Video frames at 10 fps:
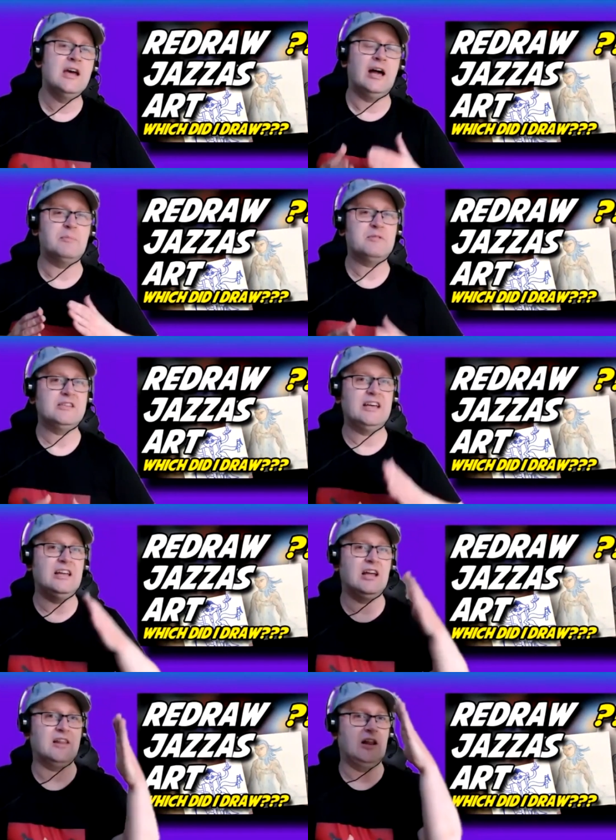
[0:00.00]
And I particularly
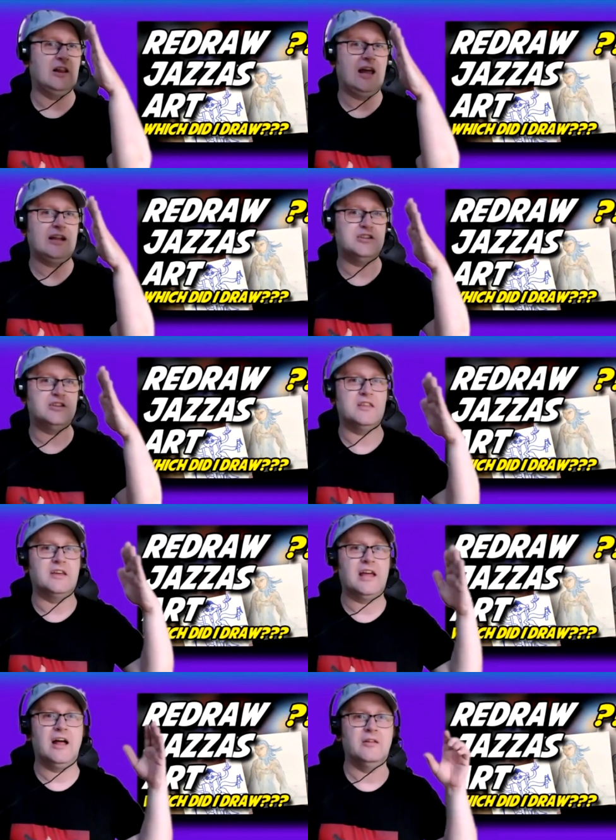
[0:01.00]
like the little edges in the
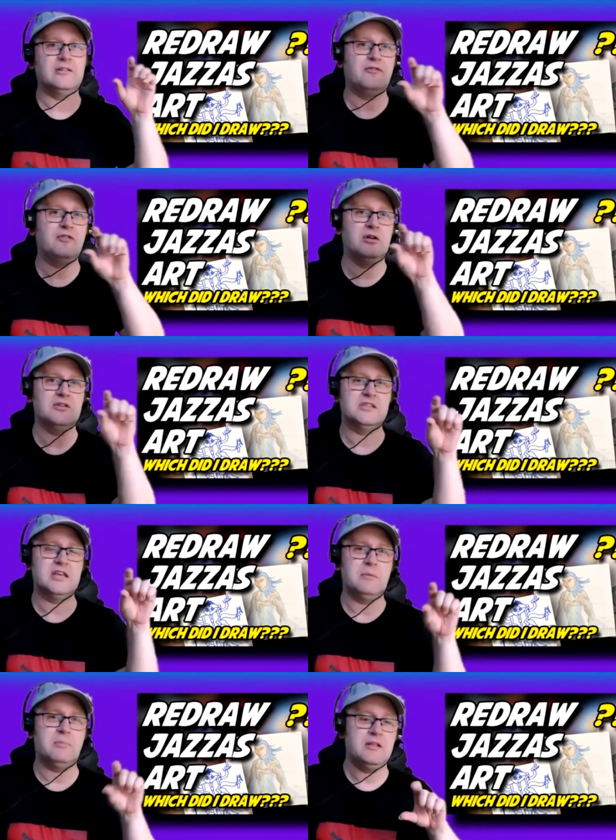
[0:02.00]
gun. That definitely you can
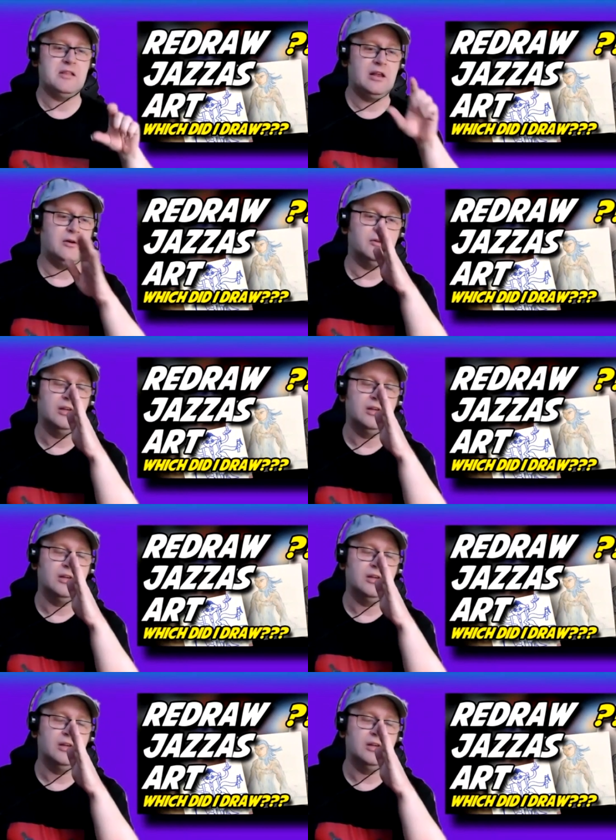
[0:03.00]
see it, but in the little